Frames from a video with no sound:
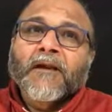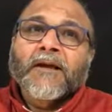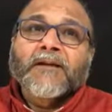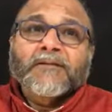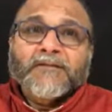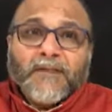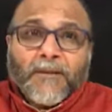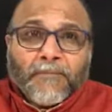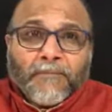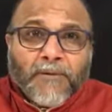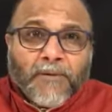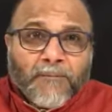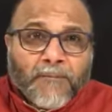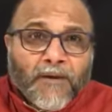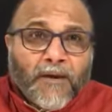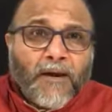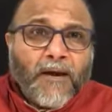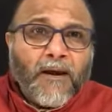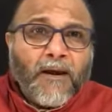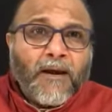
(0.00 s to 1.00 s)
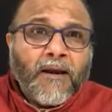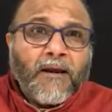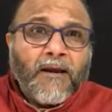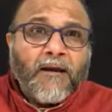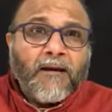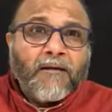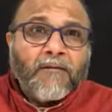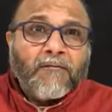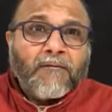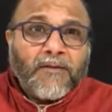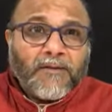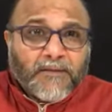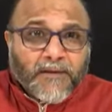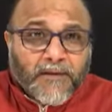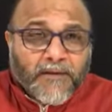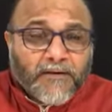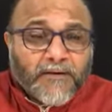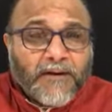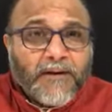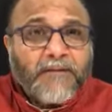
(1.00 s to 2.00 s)
And some people, when
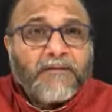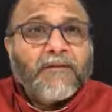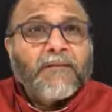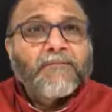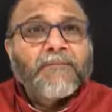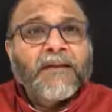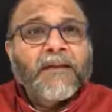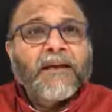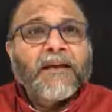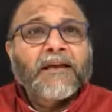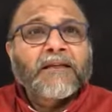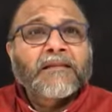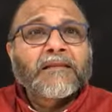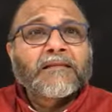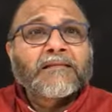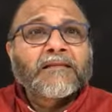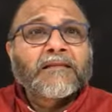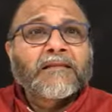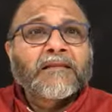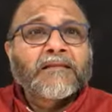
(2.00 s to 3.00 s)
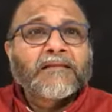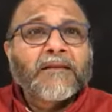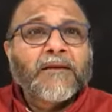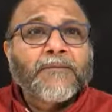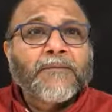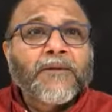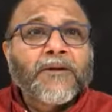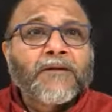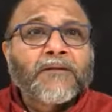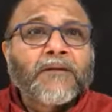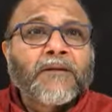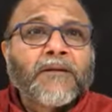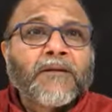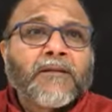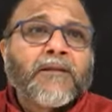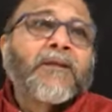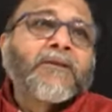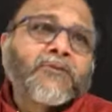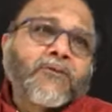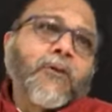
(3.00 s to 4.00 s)
they read something like this in the scriptures,
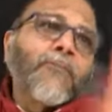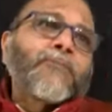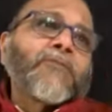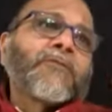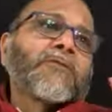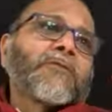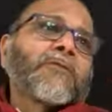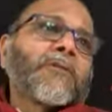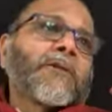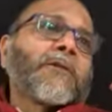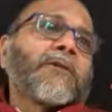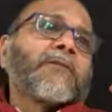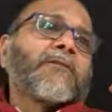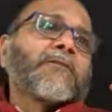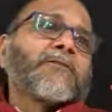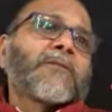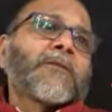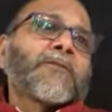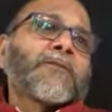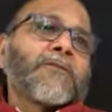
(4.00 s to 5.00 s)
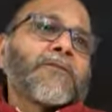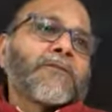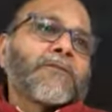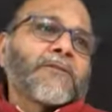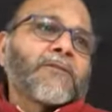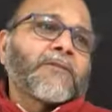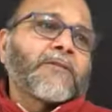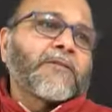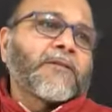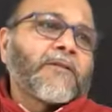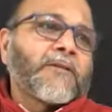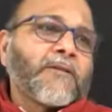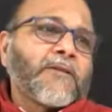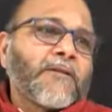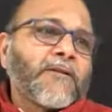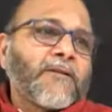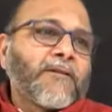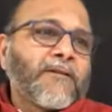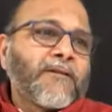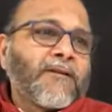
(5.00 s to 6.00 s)
they stop this reading the scriptures.
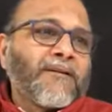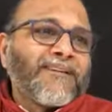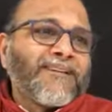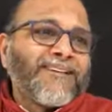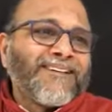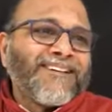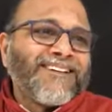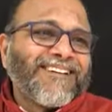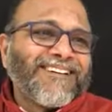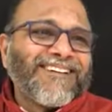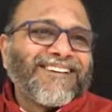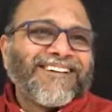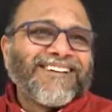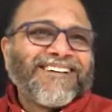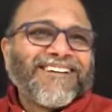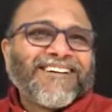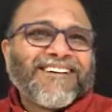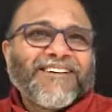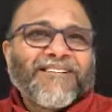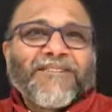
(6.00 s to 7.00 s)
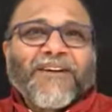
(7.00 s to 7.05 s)
Because ego.